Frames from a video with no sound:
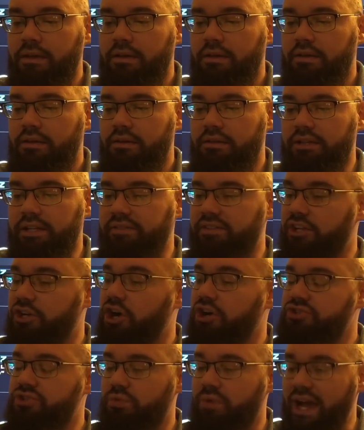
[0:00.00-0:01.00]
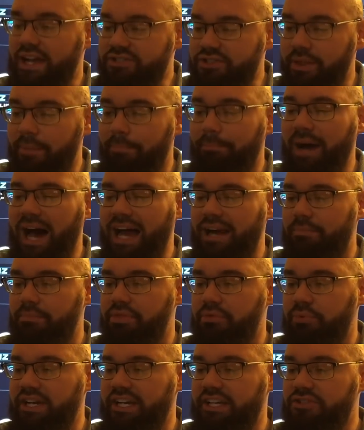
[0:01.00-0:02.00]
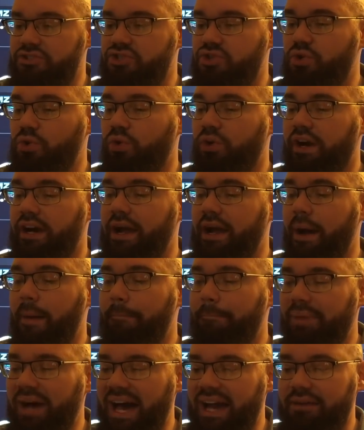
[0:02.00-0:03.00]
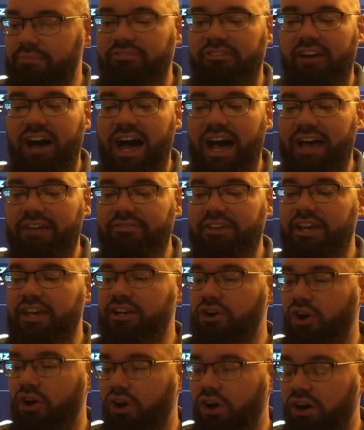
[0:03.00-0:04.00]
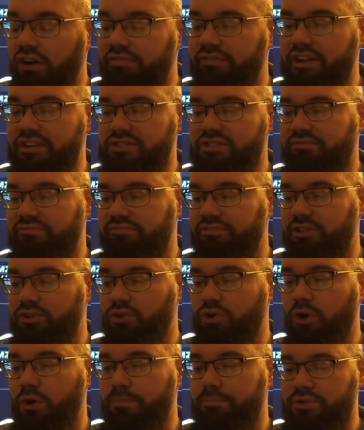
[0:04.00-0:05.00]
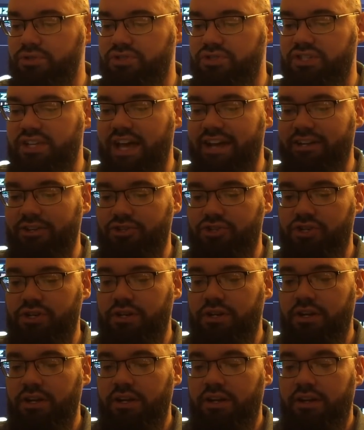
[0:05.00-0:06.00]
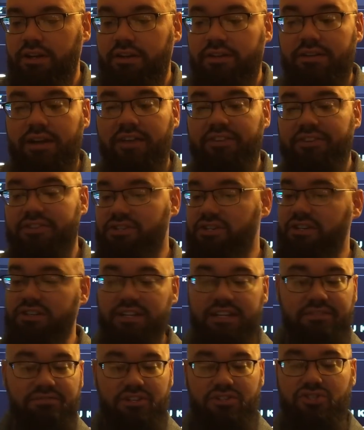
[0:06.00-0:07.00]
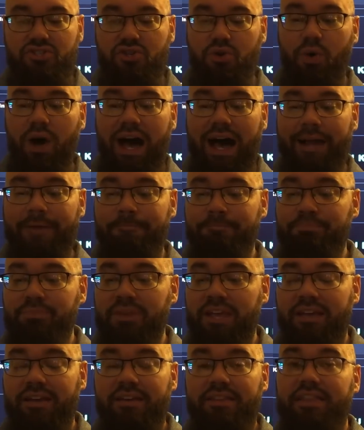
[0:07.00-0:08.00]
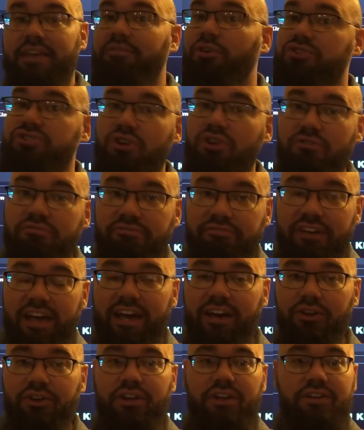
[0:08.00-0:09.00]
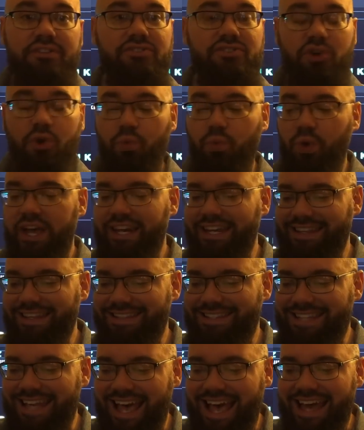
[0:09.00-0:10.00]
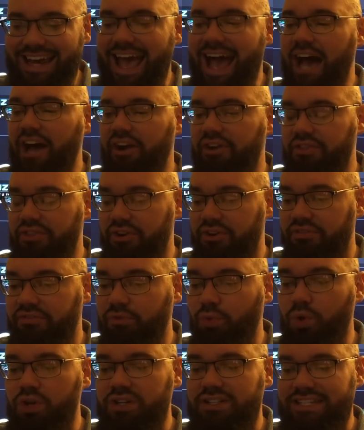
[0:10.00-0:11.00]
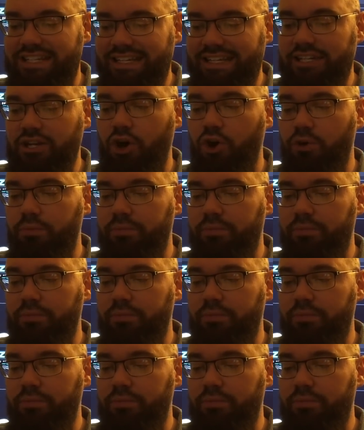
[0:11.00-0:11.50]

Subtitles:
Cleveland also ranks in the bottom 3 in scoring, bottom 5 in offensive field goal percentage. Now, this Cleveland squad, they've also failed to win in 10 out of their 14 home